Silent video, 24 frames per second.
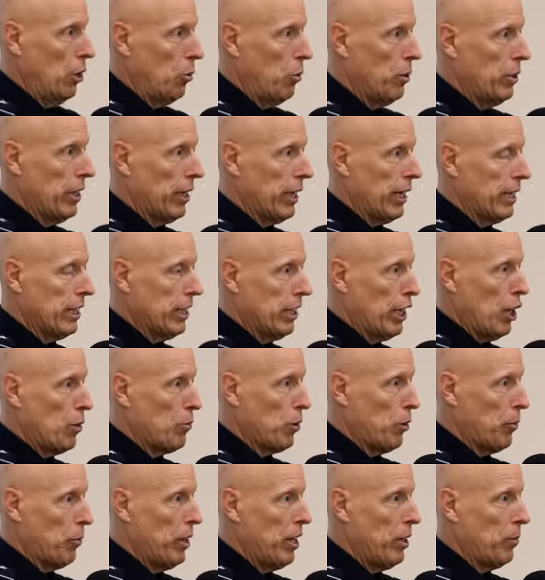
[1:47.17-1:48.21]
the
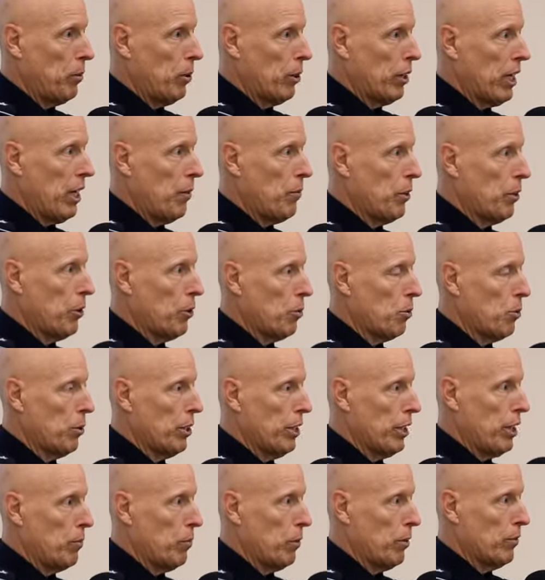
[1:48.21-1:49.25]
number of people coming through, the
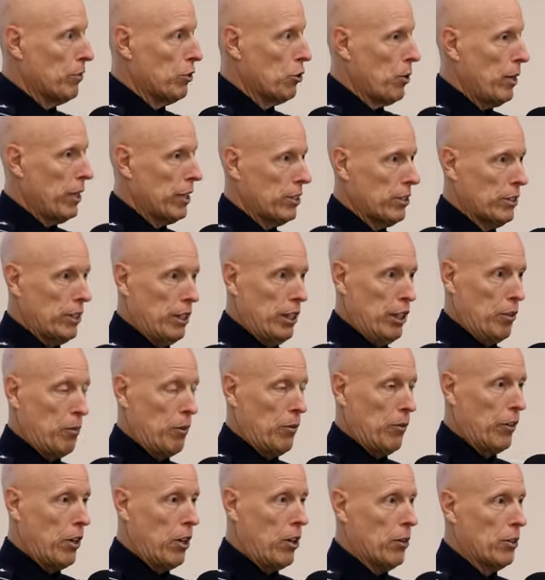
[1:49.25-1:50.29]
number of trucks, the number
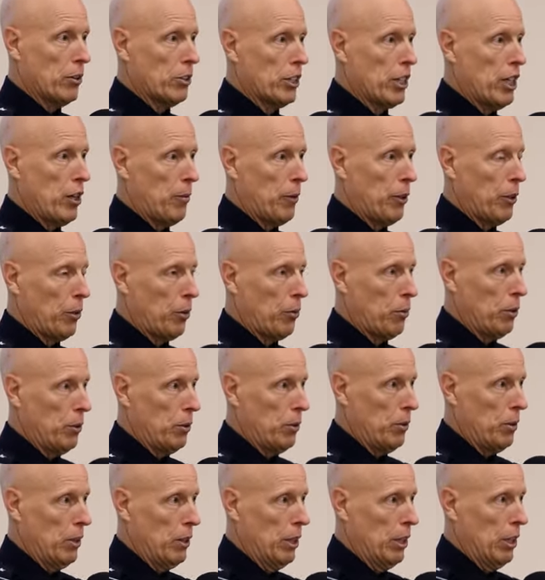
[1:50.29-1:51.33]
of cars coming through.
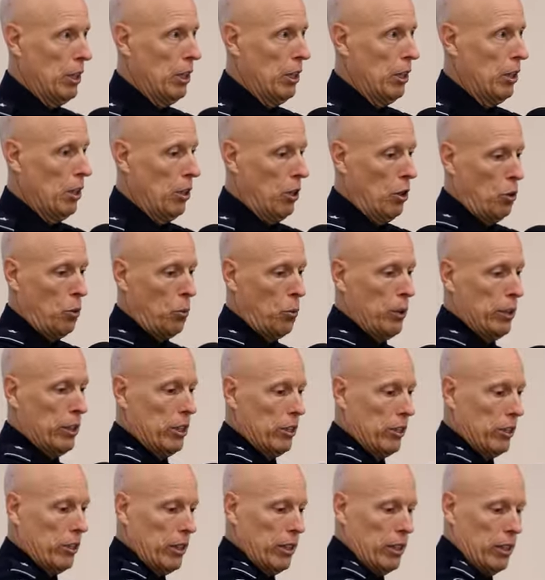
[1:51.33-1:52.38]
We
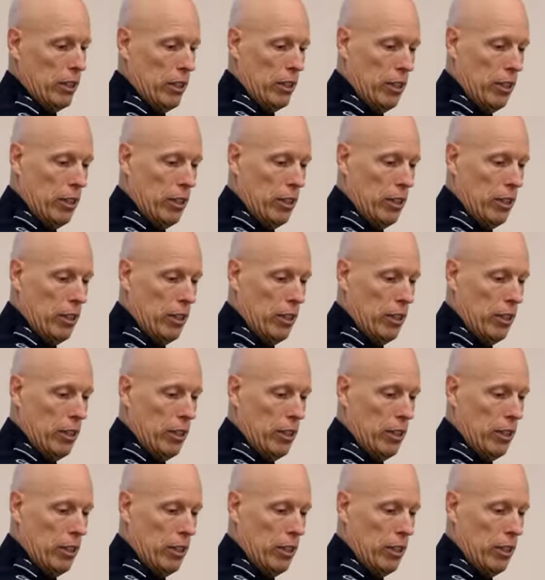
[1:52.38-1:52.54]
look